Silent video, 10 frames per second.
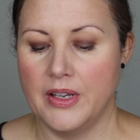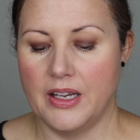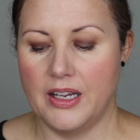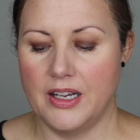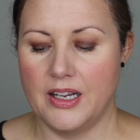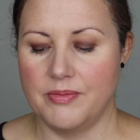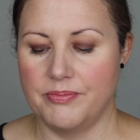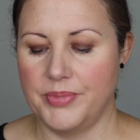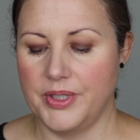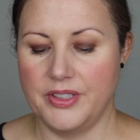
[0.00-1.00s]

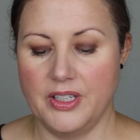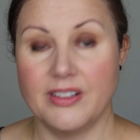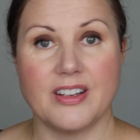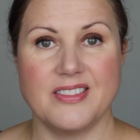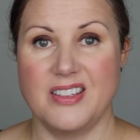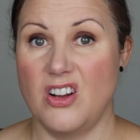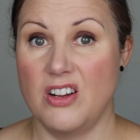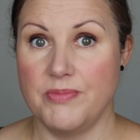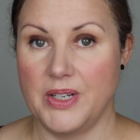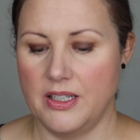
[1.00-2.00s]
But yeah, like I said,
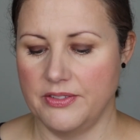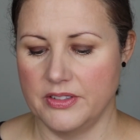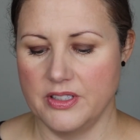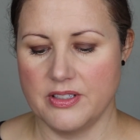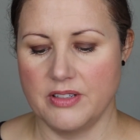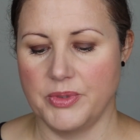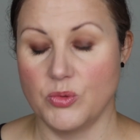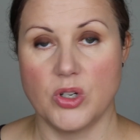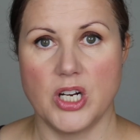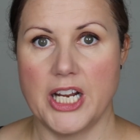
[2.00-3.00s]
I've been loving this. I've been
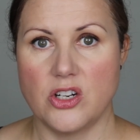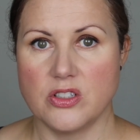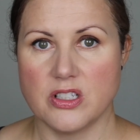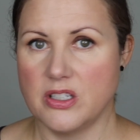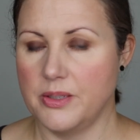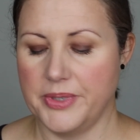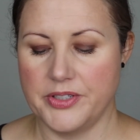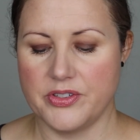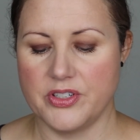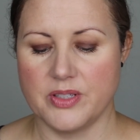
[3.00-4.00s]
wearing it non-stop.
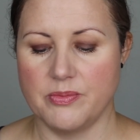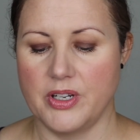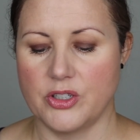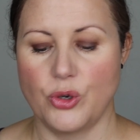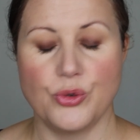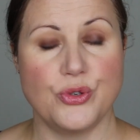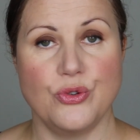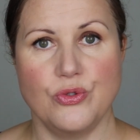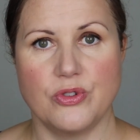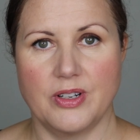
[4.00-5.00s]
It's just my
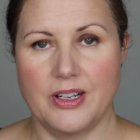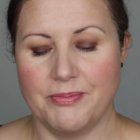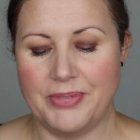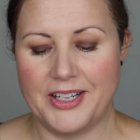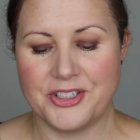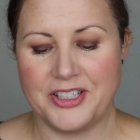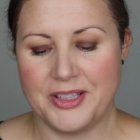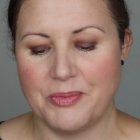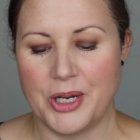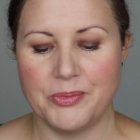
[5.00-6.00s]
go-to blush at the
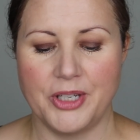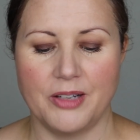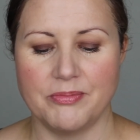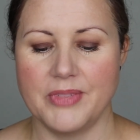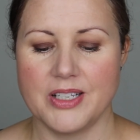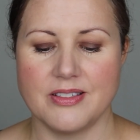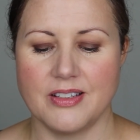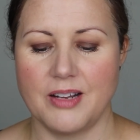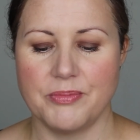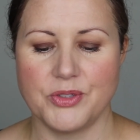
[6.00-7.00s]
moment. I'm mixing it
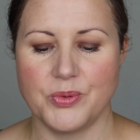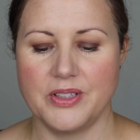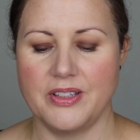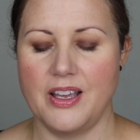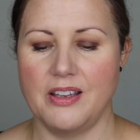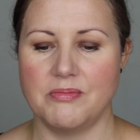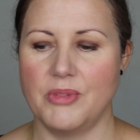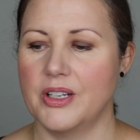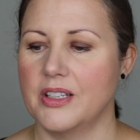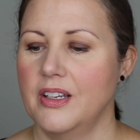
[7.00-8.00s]
up between that and
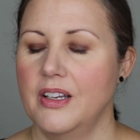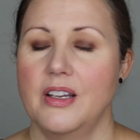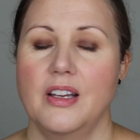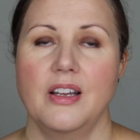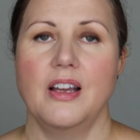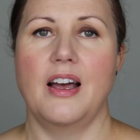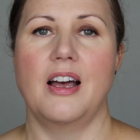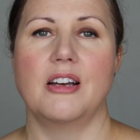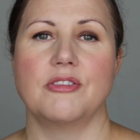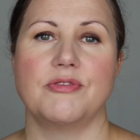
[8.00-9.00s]
my
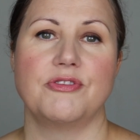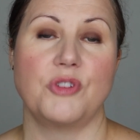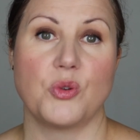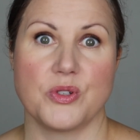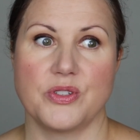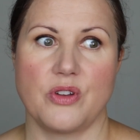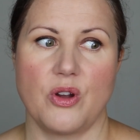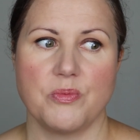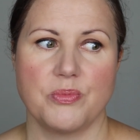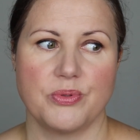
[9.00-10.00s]

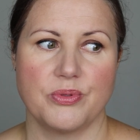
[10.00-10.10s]
Horoscope